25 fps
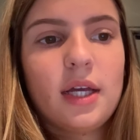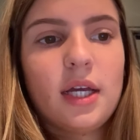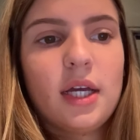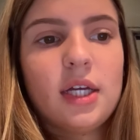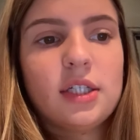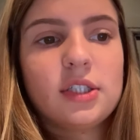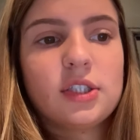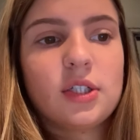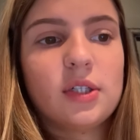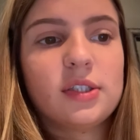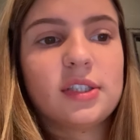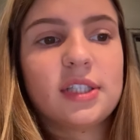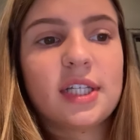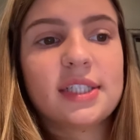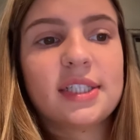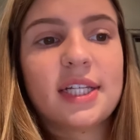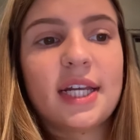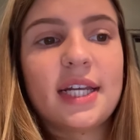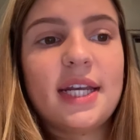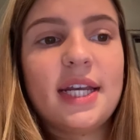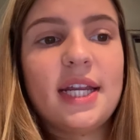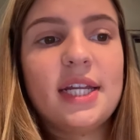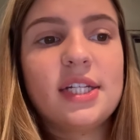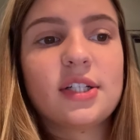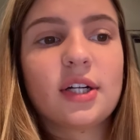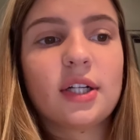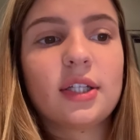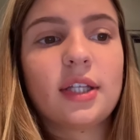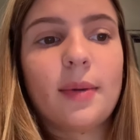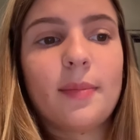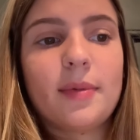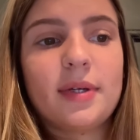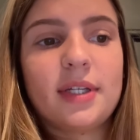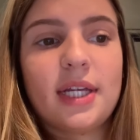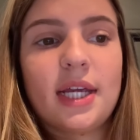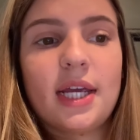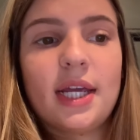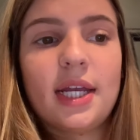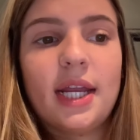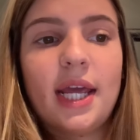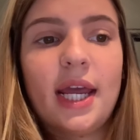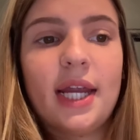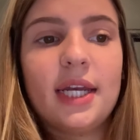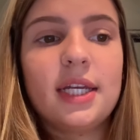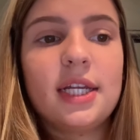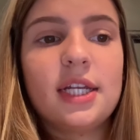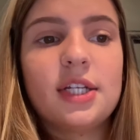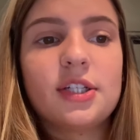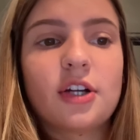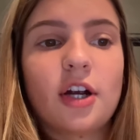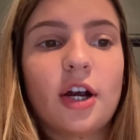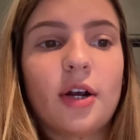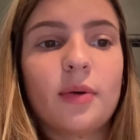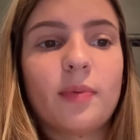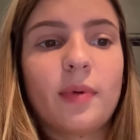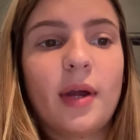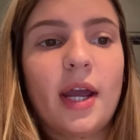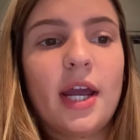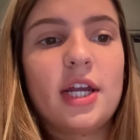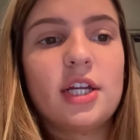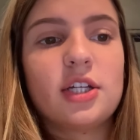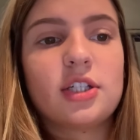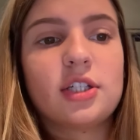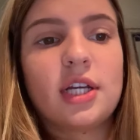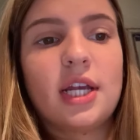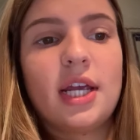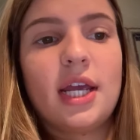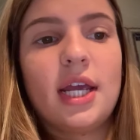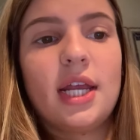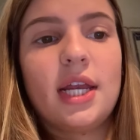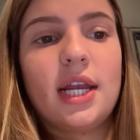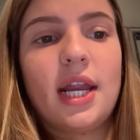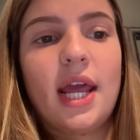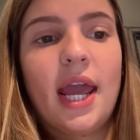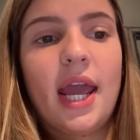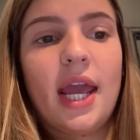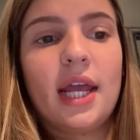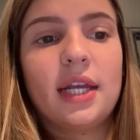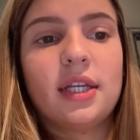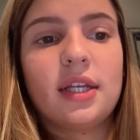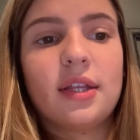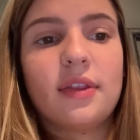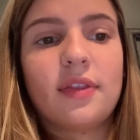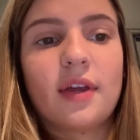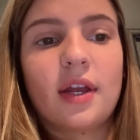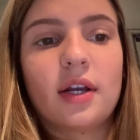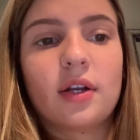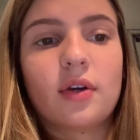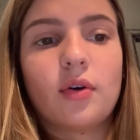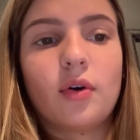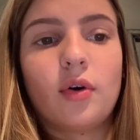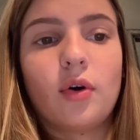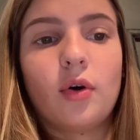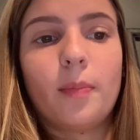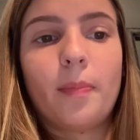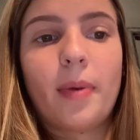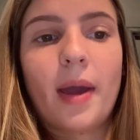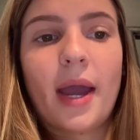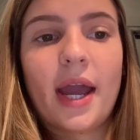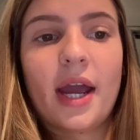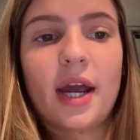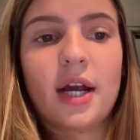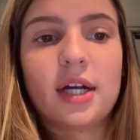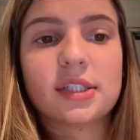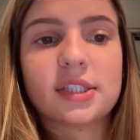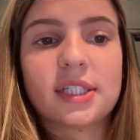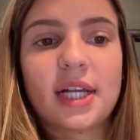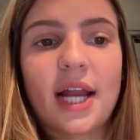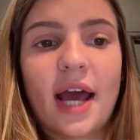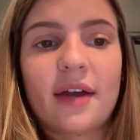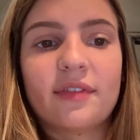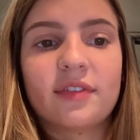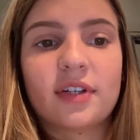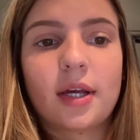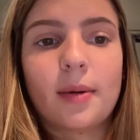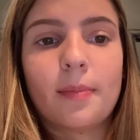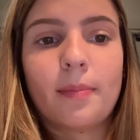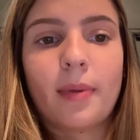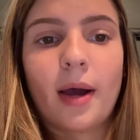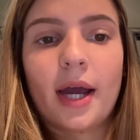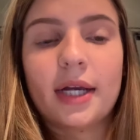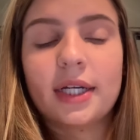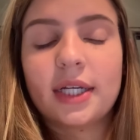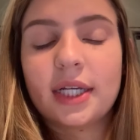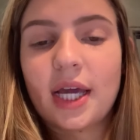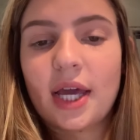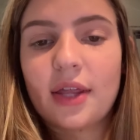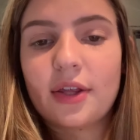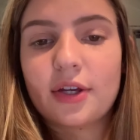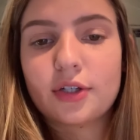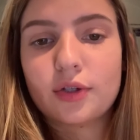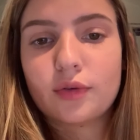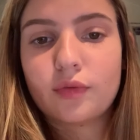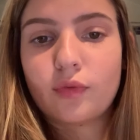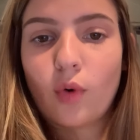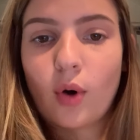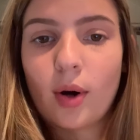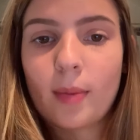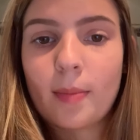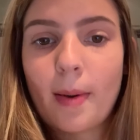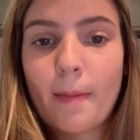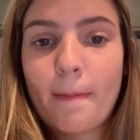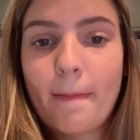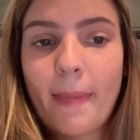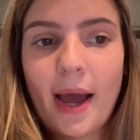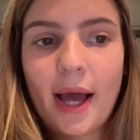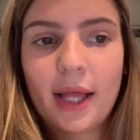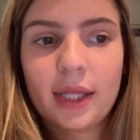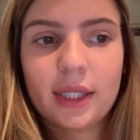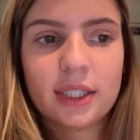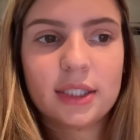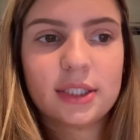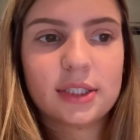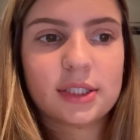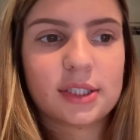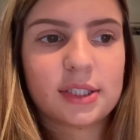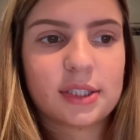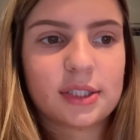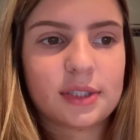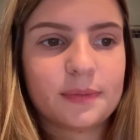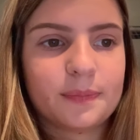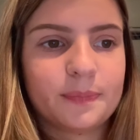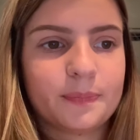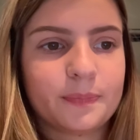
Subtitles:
So it says that needs are limited, and needs are arranged in antithetical pairs and have to combine together to form a balance.